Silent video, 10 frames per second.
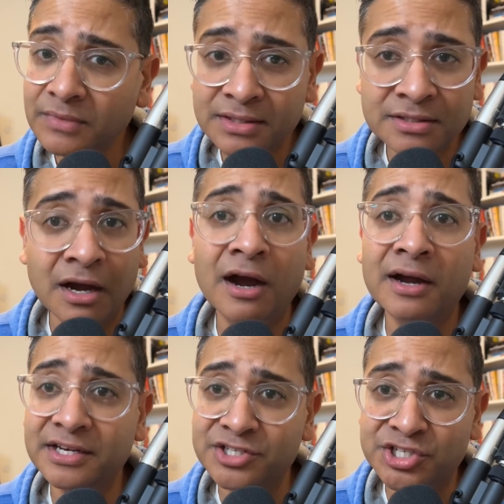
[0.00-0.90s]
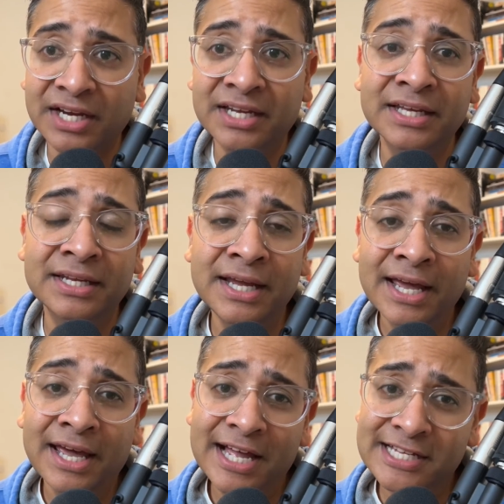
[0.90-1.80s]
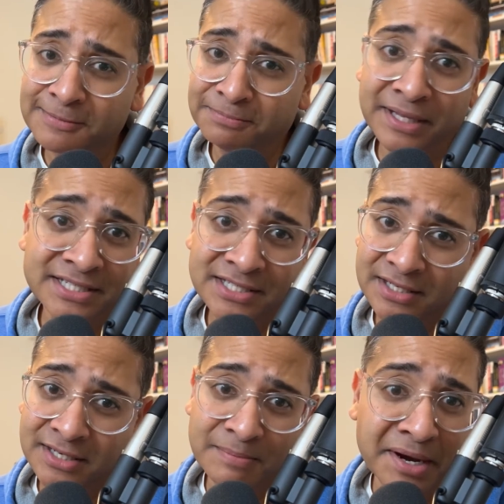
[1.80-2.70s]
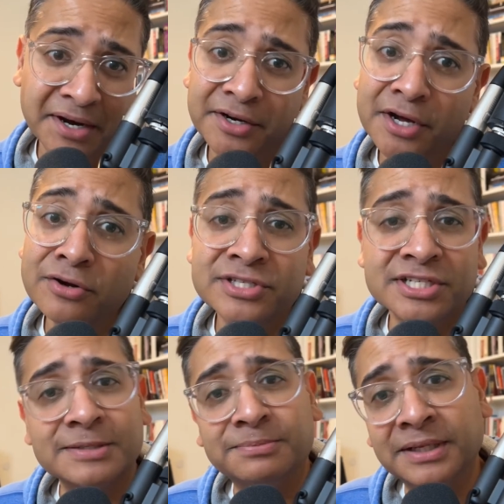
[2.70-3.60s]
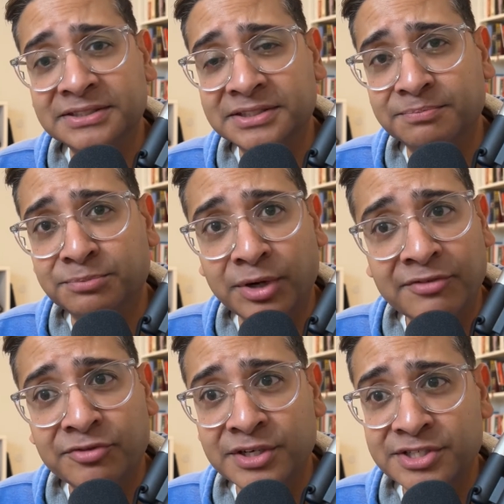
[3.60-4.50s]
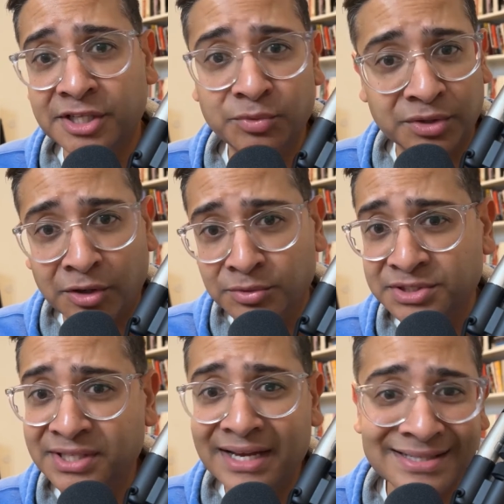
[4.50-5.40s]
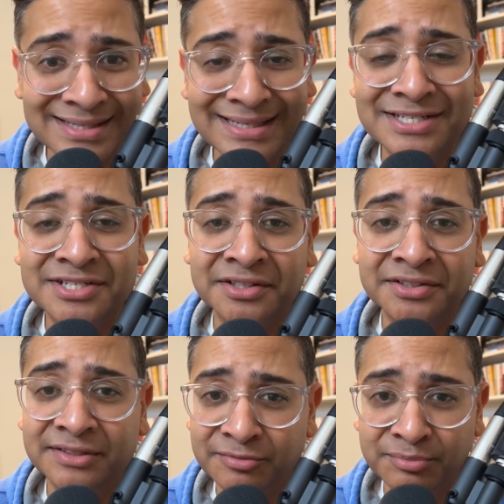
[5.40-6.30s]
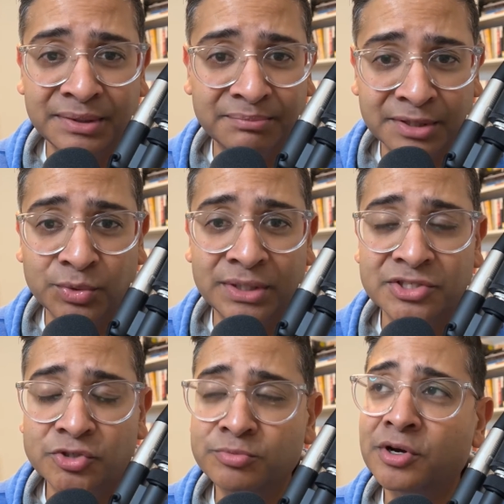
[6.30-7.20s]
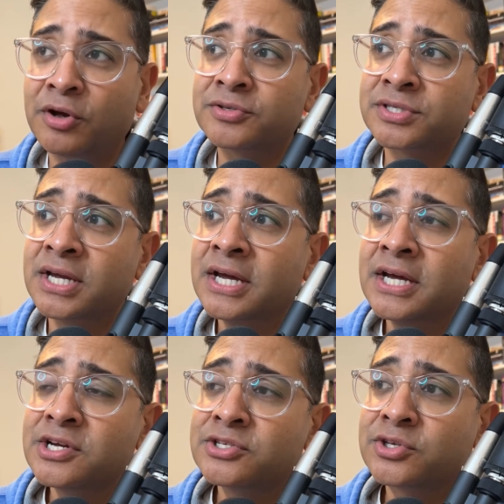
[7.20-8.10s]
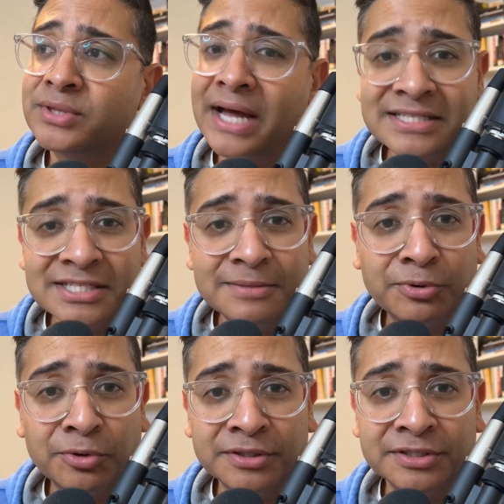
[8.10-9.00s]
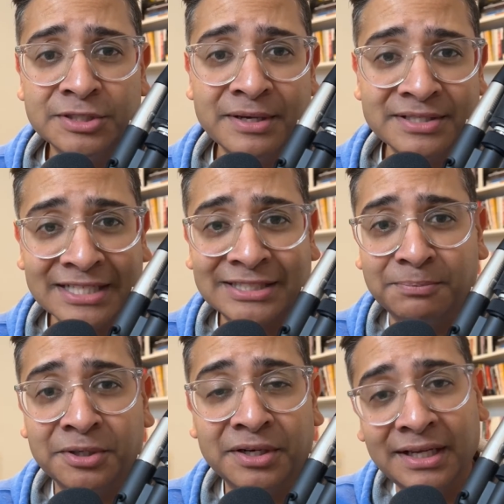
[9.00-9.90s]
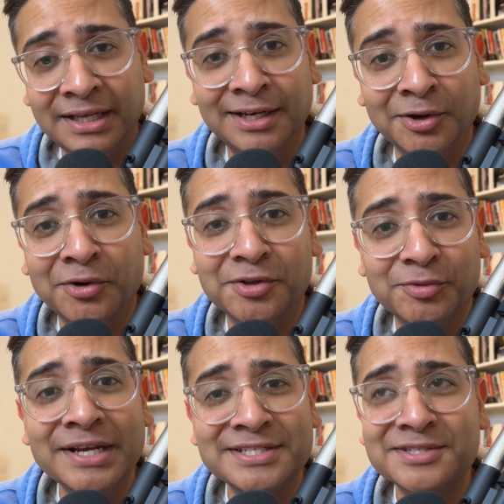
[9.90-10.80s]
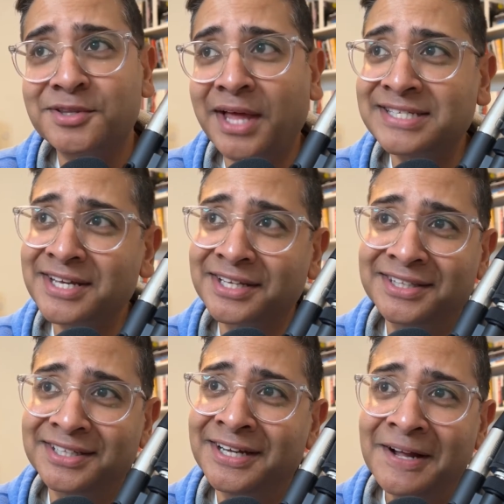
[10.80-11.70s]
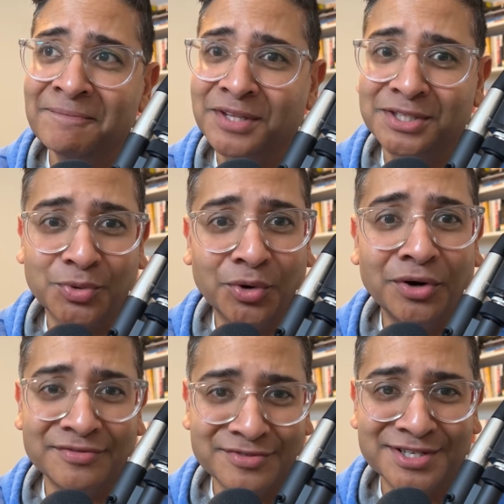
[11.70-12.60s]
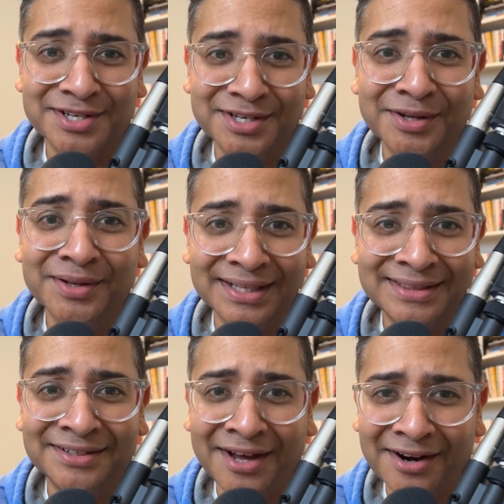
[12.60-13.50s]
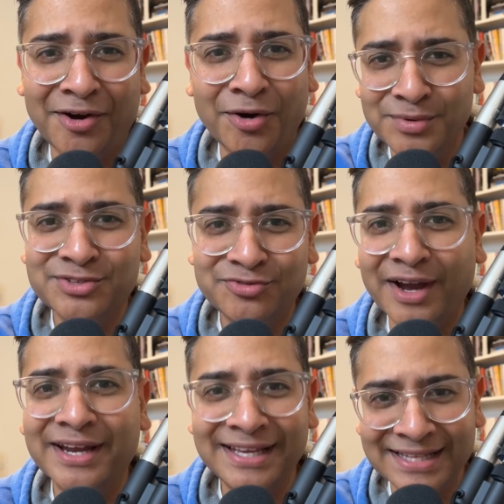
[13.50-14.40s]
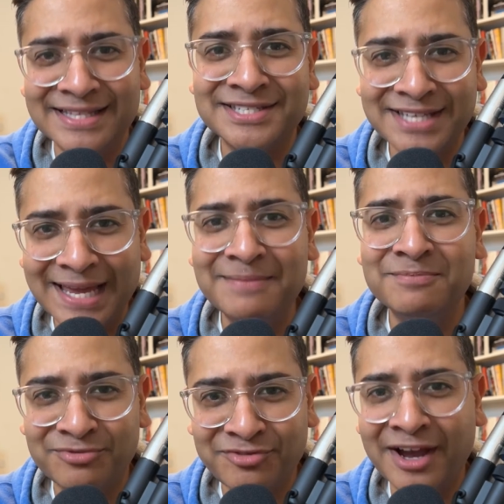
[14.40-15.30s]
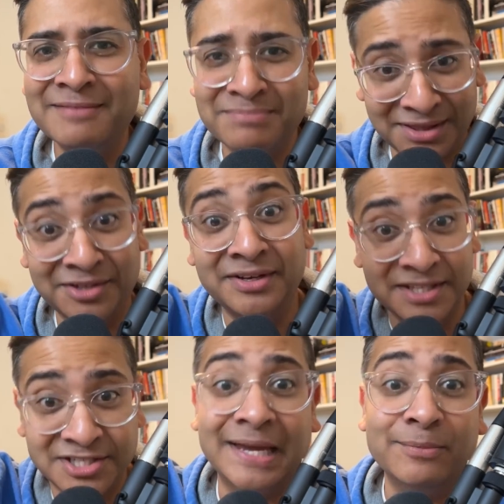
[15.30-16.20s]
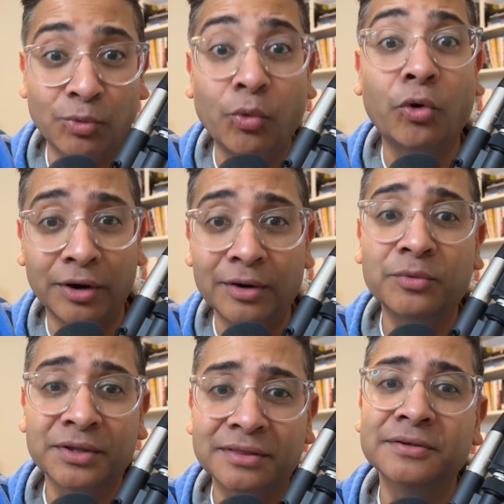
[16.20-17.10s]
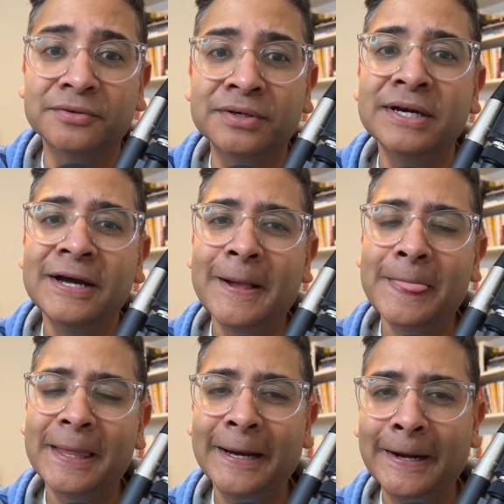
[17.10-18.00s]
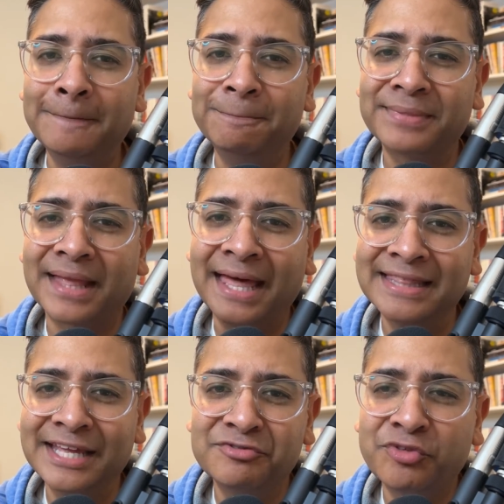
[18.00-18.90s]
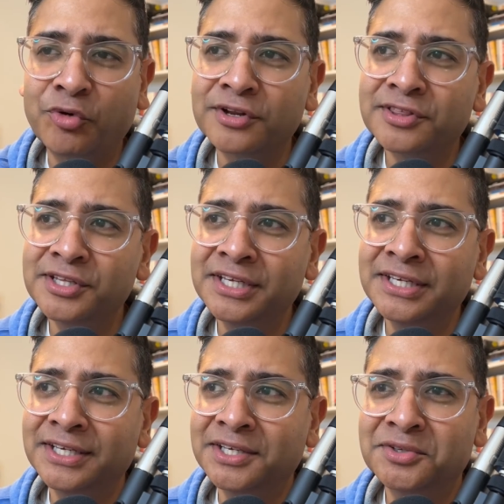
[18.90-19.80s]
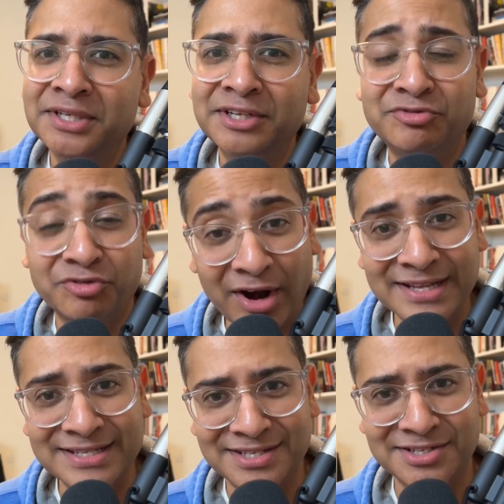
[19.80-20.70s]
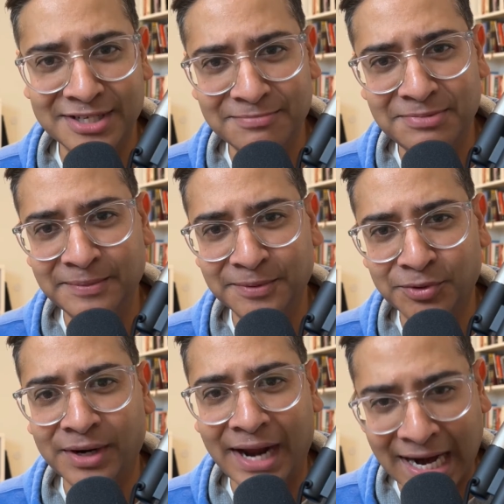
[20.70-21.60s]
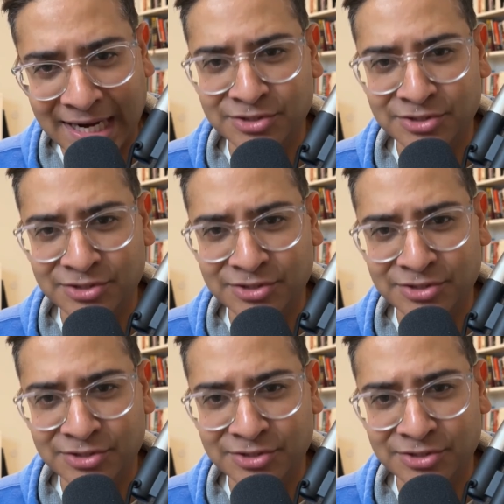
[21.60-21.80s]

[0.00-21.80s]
talk and check in. It's a place to compare notes. It's a place to pray for each other. We're always texting each other, even between the Zoom calls. So that's an important space. That's the pure in Lord of the Rings, that's like the dwarves, like they're not always fighting in the same fight, but they're in the same war with you. And then fourthly, you need friends. You need people who are actually